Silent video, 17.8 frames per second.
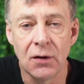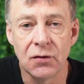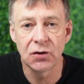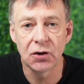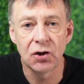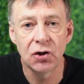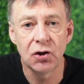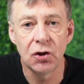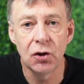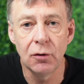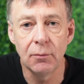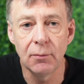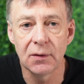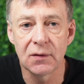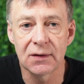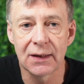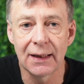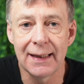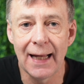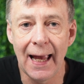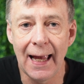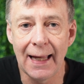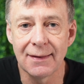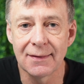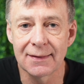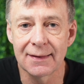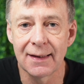to humans, and
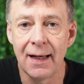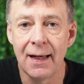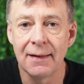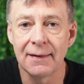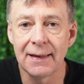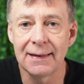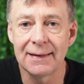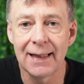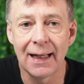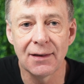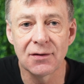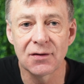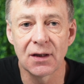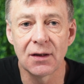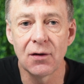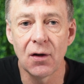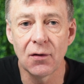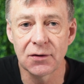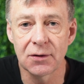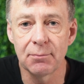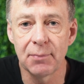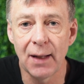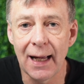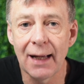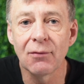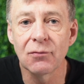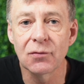hence they tell us a lot
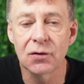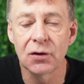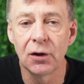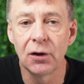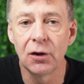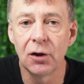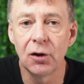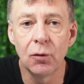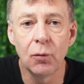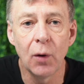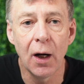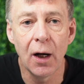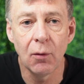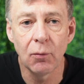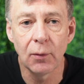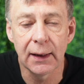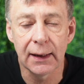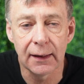about who are we.